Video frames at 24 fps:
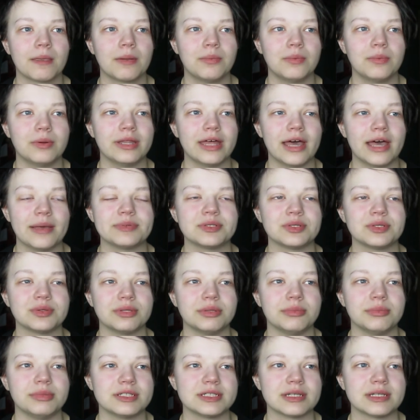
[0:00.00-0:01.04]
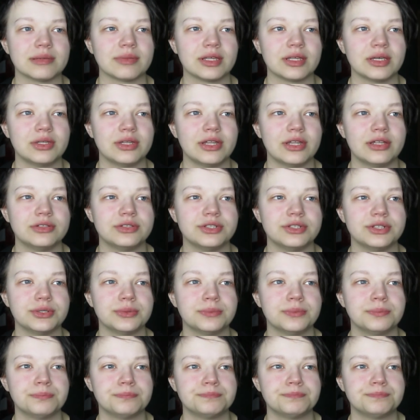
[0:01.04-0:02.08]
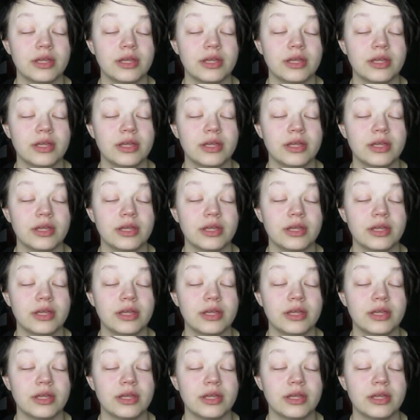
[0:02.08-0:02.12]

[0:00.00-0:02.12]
would absolutely be something they do.